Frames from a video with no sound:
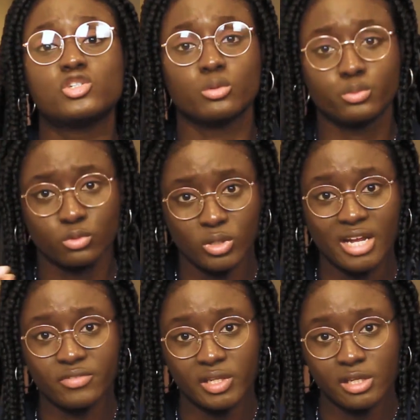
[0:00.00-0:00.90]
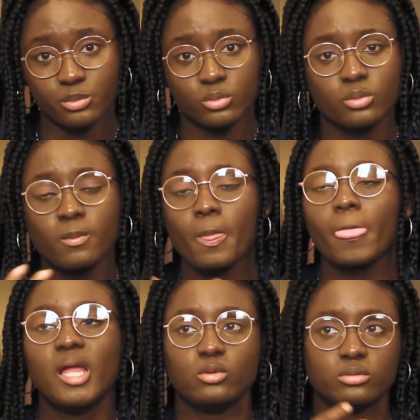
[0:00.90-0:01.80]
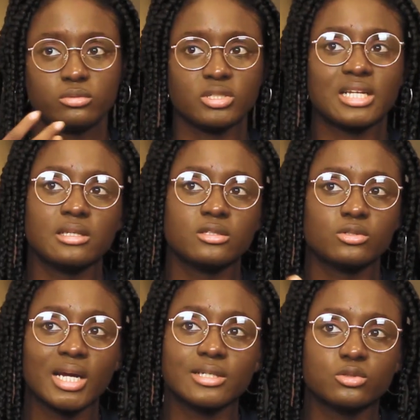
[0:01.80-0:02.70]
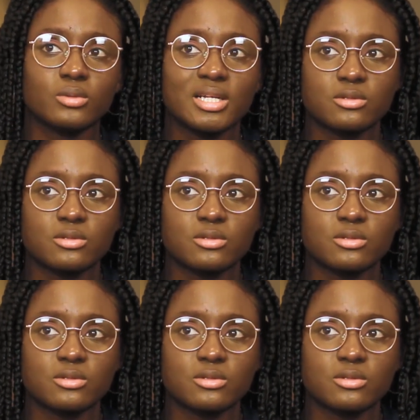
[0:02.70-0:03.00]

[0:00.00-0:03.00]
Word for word: job role available. You know, those are things you can do